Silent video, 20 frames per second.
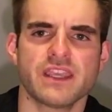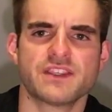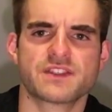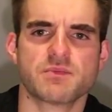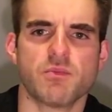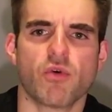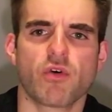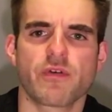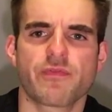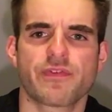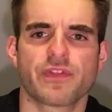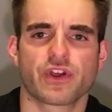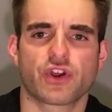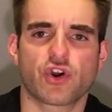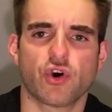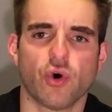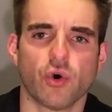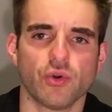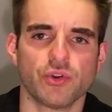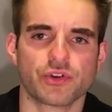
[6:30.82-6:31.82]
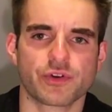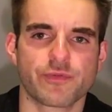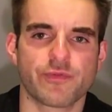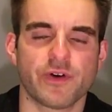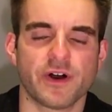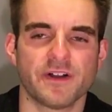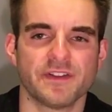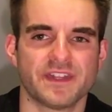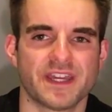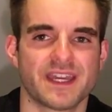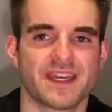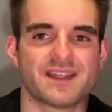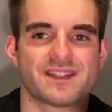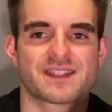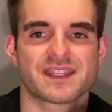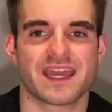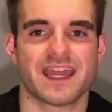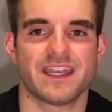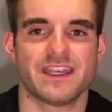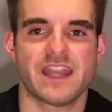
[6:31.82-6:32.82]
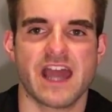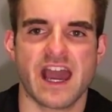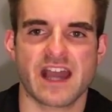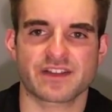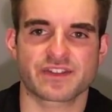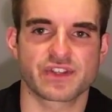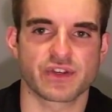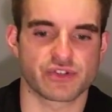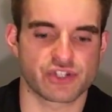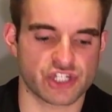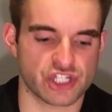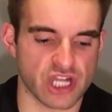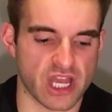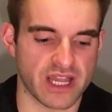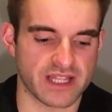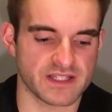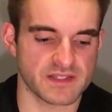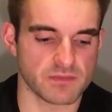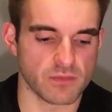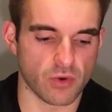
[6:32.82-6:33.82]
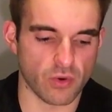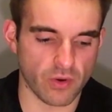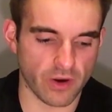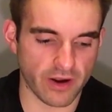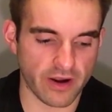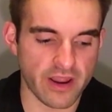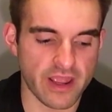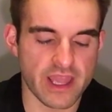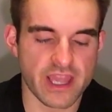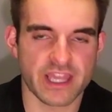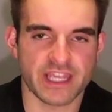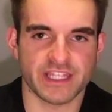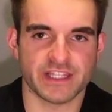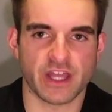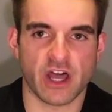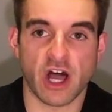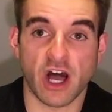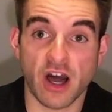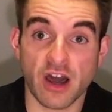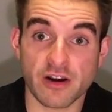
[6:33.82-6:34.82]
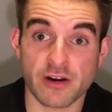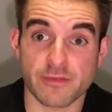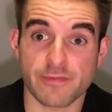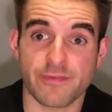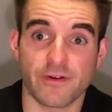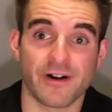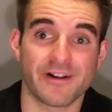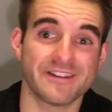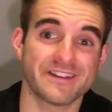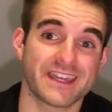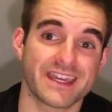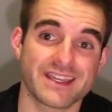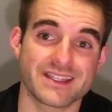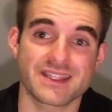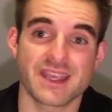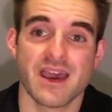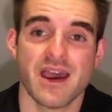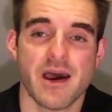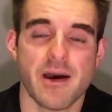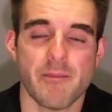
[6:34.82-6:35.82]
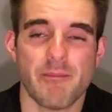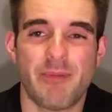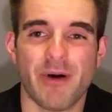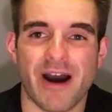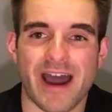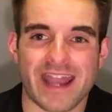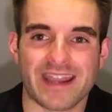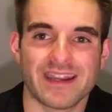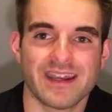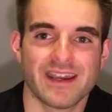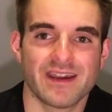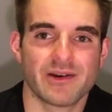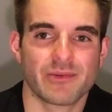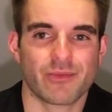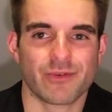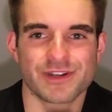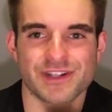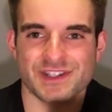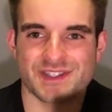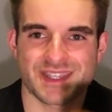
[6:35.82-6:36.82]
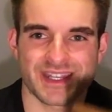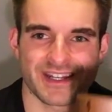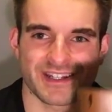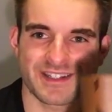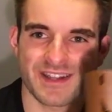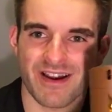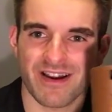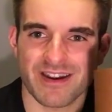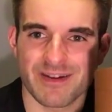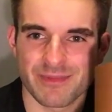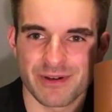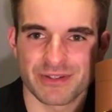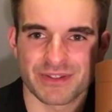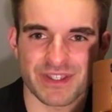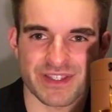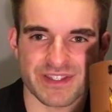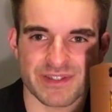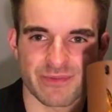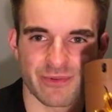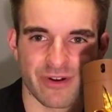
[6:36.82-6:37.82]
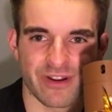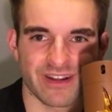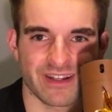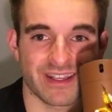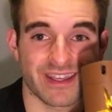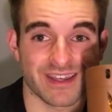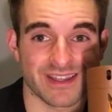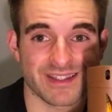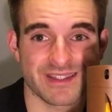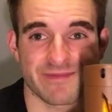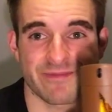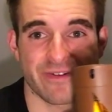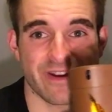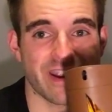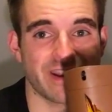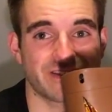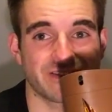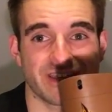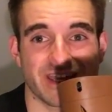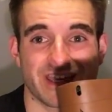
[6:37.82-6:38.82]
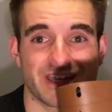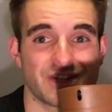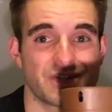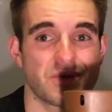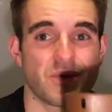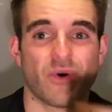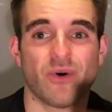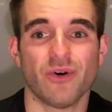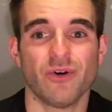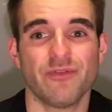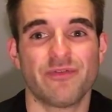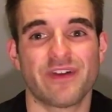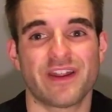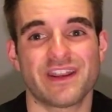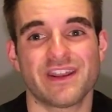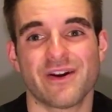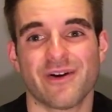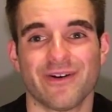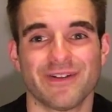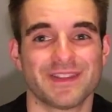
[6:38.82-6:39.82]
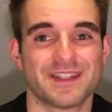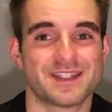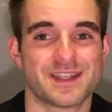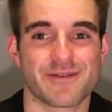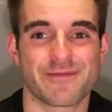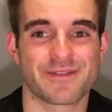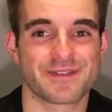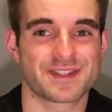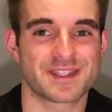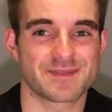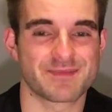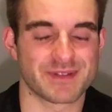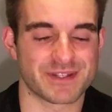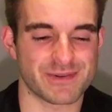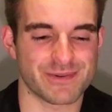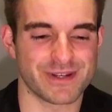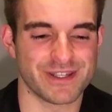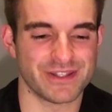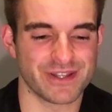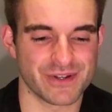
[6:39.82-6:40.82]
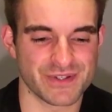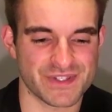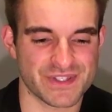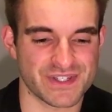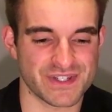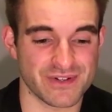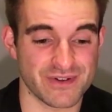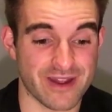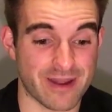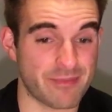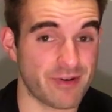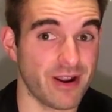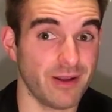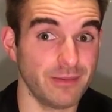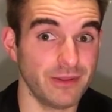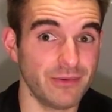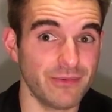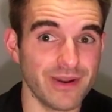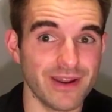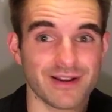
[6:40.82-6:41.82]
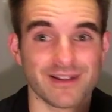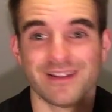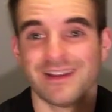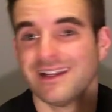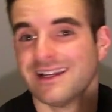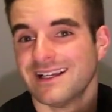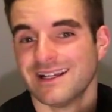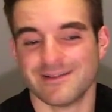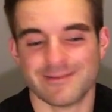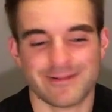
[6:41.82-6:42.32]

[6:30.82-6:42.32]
is more for the colder fall days and Naxos shines more in the hotter fall days, but we're just going to talk about this one because, frankly, I could do a whole video on the differences between those two. I probably will.